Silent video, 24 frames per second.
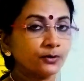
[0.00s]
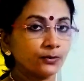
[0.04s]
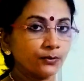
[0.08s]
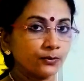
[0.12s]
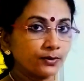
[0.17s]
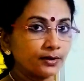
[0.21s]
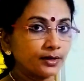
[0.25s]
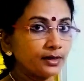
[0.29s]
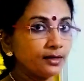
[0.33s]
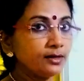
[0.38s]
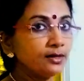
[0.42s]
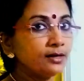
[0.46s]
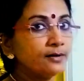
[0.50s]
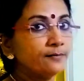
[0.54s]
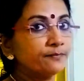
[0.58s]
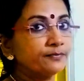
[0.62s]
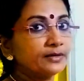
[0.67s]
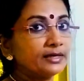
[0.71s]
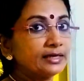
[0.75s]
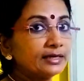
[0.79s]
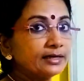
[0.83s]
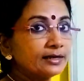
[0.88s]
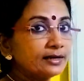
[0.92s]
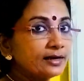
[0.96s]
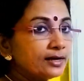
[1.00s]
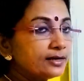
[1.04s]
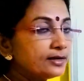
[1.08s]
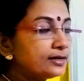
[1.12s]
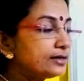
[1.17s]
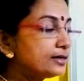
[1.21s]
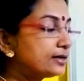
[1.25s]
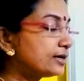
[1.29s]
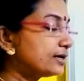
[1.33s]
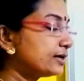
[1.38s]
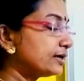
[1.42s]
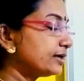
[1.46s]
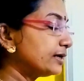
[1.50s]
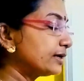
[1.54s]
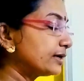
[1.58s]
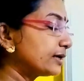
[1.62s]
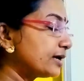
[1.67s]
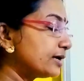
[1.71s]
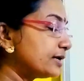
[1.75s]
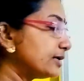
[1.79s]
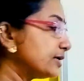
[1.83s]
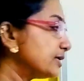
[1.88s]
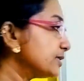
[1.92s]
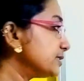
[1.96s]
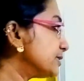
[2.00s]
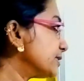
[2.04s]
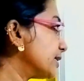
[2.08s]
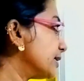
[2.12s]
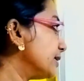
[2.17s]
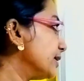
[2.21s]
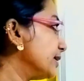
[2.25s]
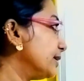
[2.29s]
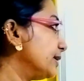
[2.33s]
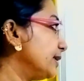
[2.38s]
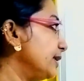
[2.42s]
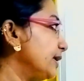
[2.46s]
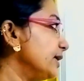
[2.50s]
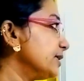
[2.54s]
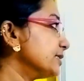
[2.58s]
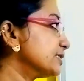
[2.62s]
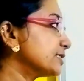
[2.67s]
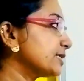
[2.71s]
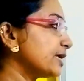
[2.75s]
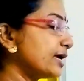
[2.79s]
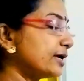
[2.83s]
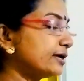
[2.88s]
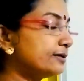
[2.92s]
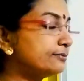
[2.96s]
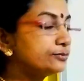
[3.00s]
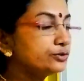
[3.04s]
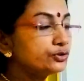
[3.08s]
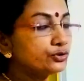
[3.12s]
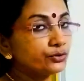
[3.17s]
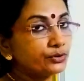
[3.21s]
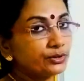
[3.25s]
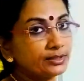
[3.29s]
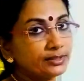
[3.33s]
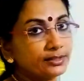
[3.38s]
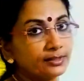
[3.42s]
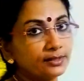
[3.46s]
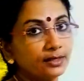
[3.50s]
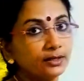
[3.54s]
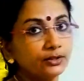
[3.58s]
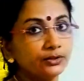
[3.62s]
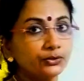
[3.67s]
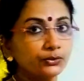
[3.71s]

Okay. The Iranians and the Greeks came to India